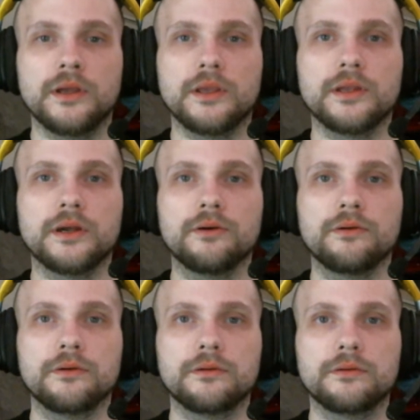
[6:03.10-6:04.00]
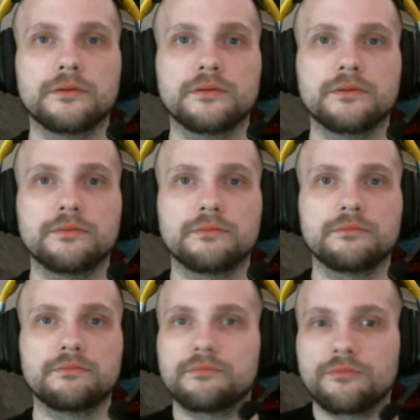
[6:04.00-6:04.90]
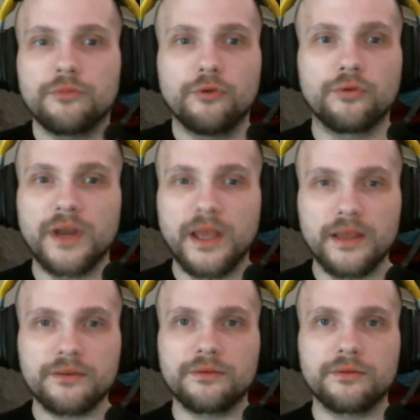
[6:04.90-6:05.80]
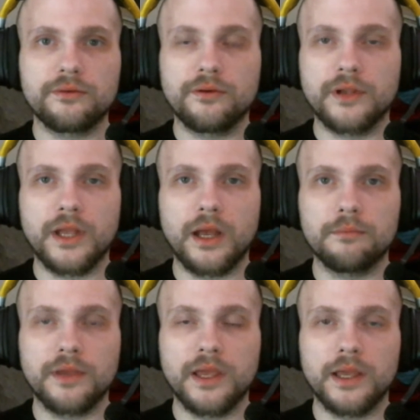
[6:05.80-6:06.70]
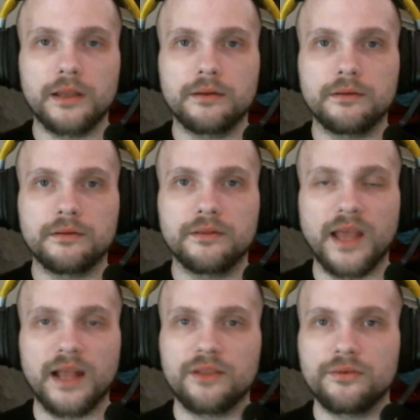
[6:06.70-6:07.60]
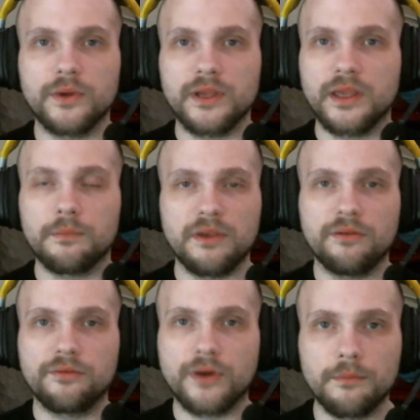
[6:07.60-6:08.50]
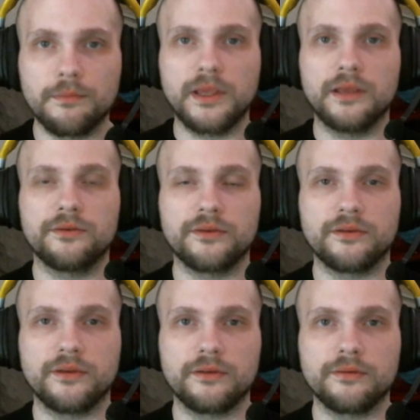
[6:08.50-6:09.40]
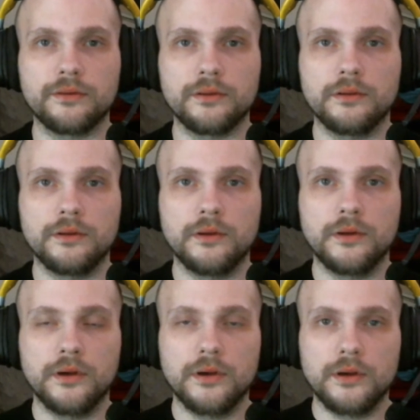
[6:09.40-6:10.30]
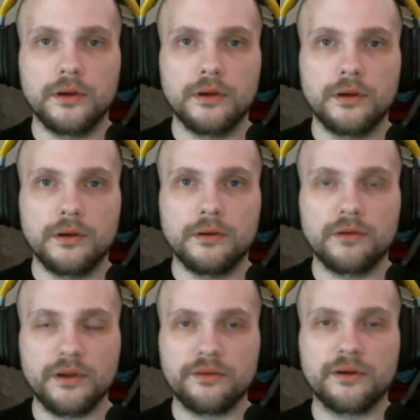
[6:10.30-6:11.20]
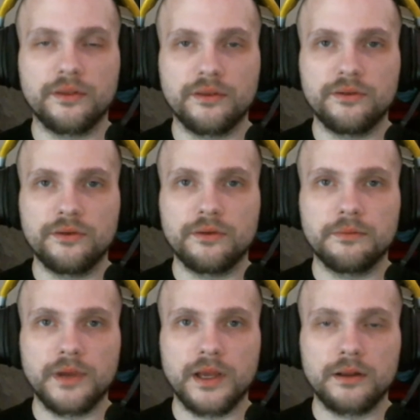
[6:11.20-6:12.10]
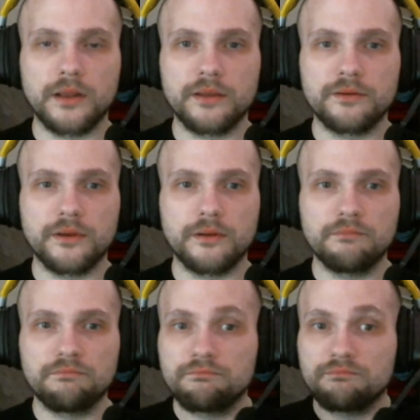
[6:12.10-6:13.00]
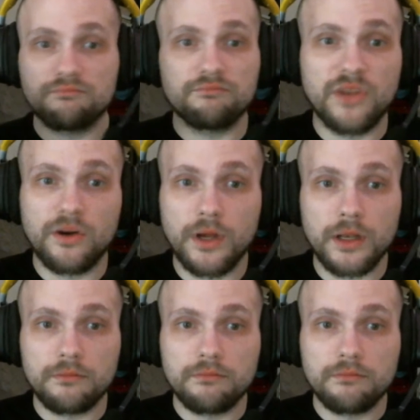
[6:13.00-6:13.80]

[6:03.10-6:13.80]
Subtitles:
you know, risk screwing up, and that's what kept me from being successful. When I started this YouTube channel, I said, you know what?